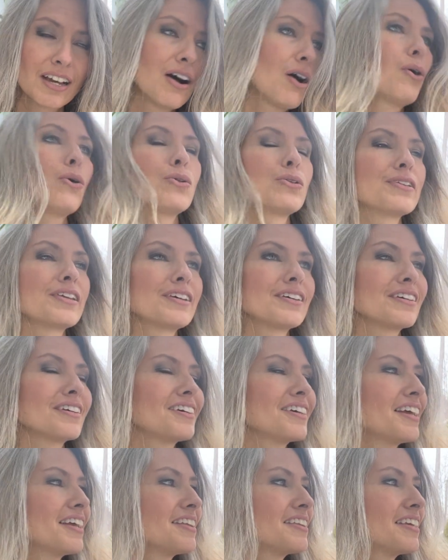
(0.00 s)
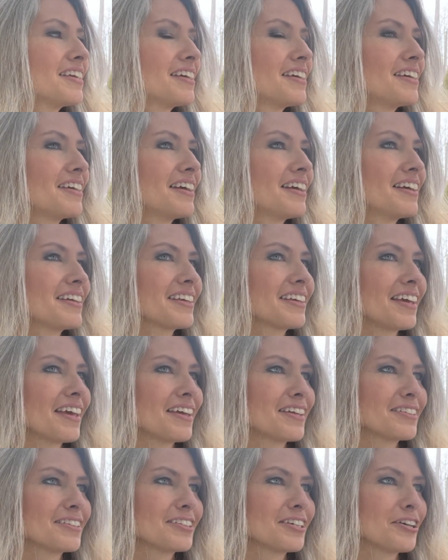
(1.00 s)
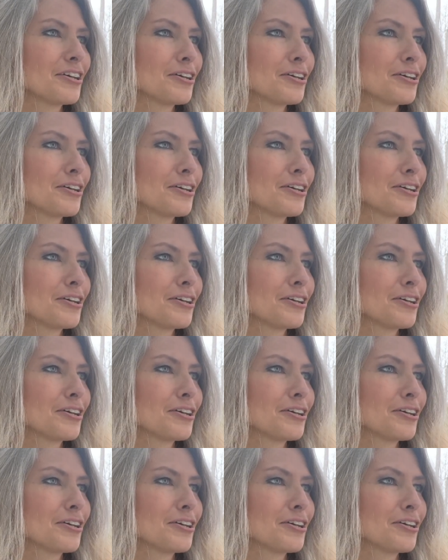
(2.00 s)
I can't